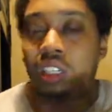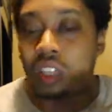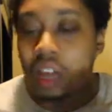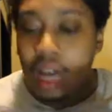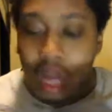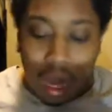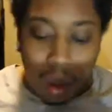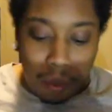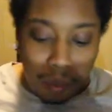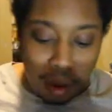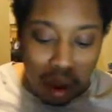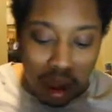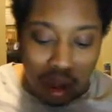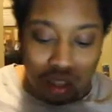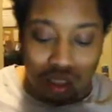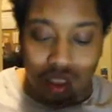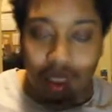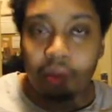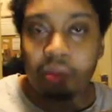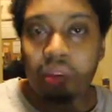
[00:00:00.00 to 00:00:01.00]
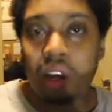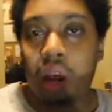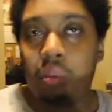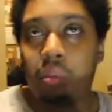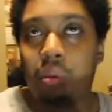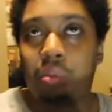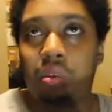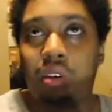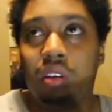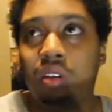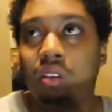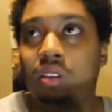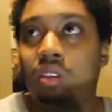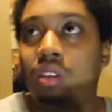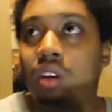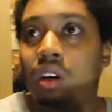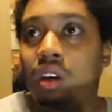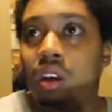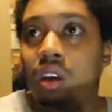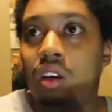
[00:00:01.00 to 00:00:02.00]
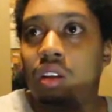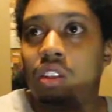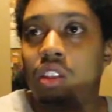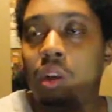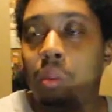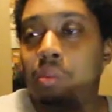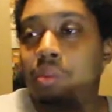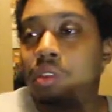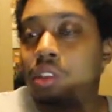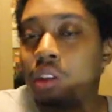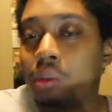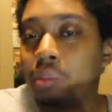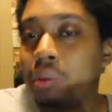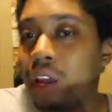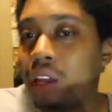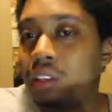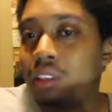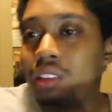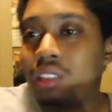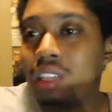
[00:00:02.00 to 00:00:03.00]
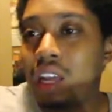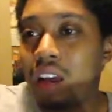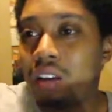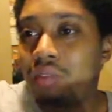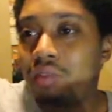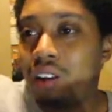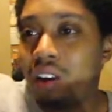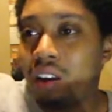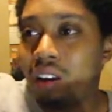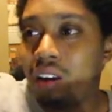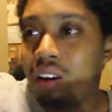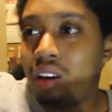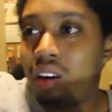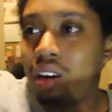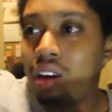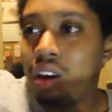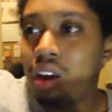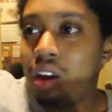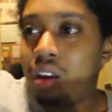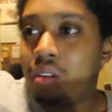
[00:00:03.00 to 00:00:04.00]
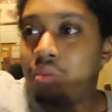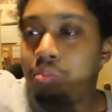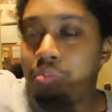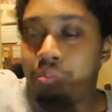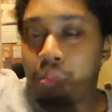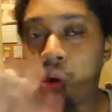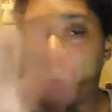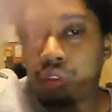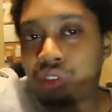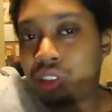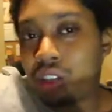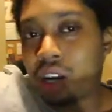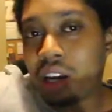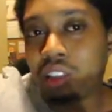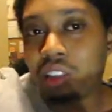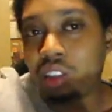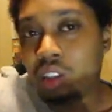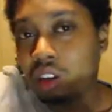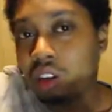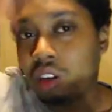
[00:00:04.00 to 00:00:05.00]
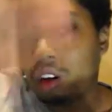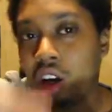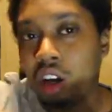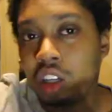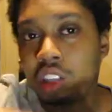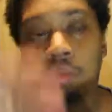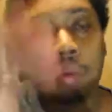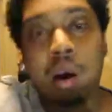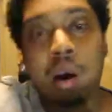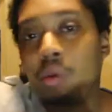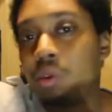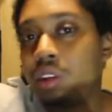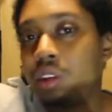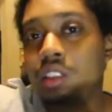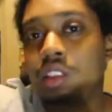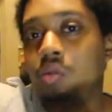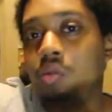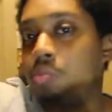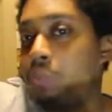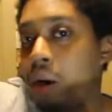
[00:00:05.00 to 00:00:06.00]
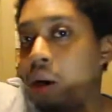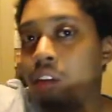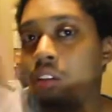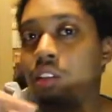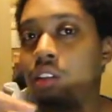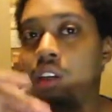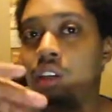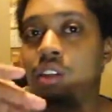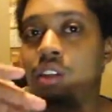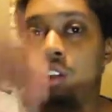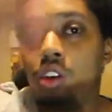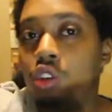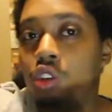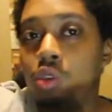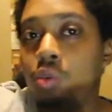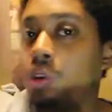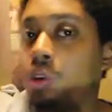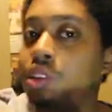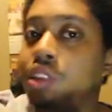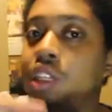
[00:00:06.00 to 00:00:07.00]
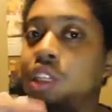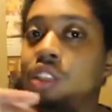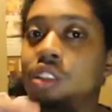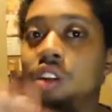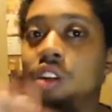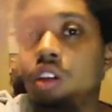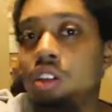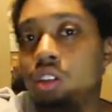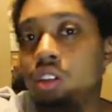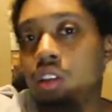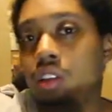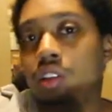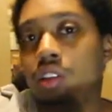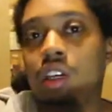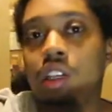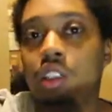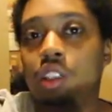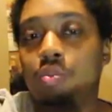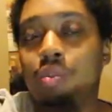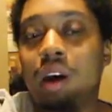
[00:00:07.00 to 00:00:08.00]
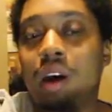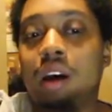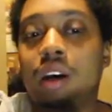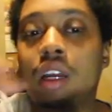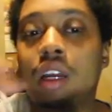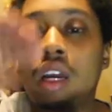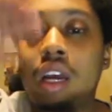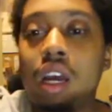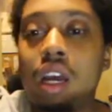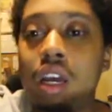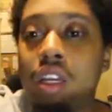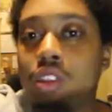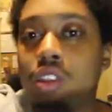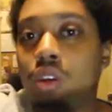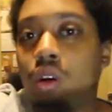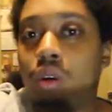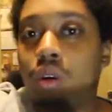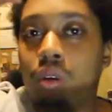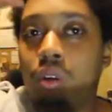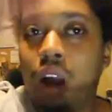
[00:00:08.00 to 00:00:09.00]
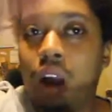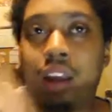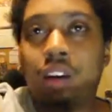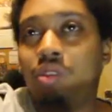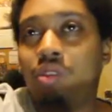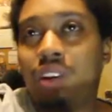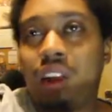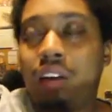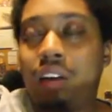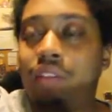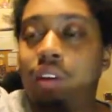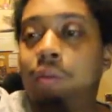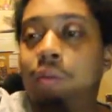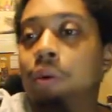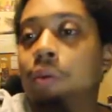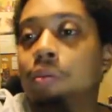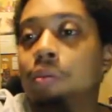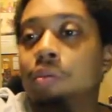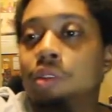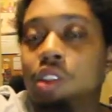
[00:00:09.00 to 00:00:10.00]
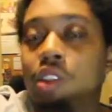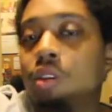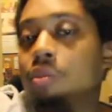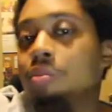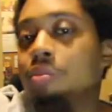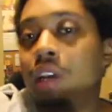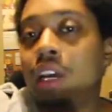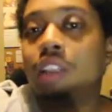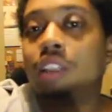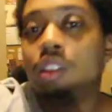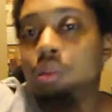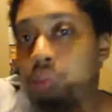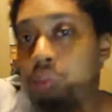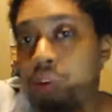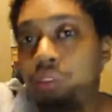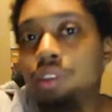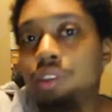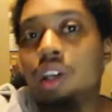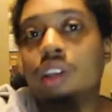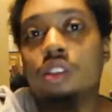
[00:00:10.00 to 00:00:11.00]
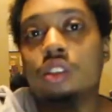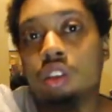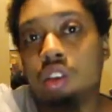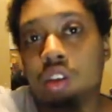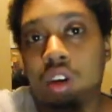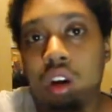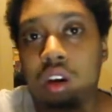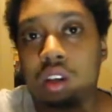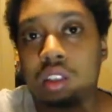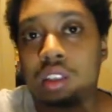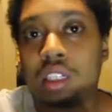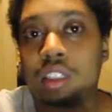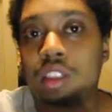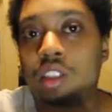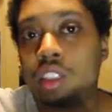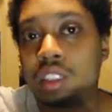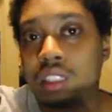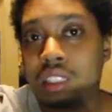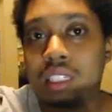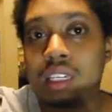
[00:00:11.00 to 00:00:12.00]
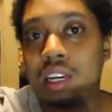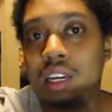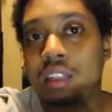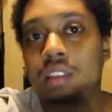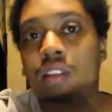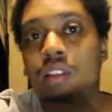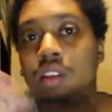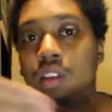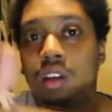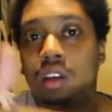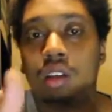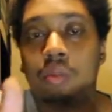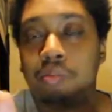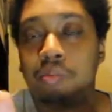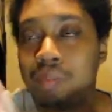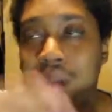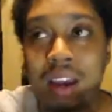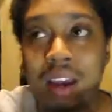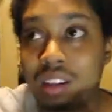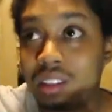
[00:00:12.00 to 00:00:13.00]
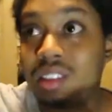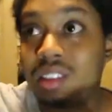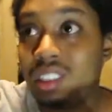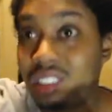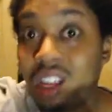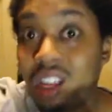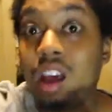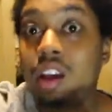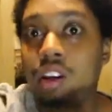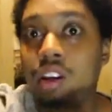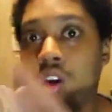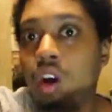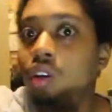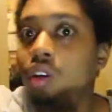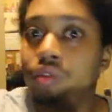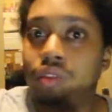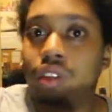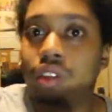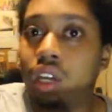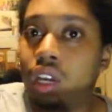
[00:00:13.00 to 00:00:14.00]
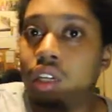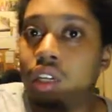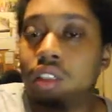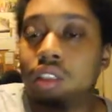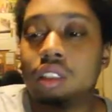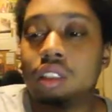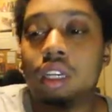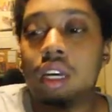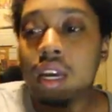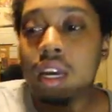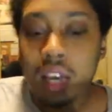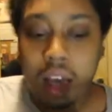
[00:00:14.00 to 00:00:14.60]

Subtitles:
it, but at the same time, I mean, some cases have like both sides are glass. My one isn't. My side, only one side is glass, the other side is black, so I don't really have that problem. But some cases both sides are glass and you can see into the back side of the case.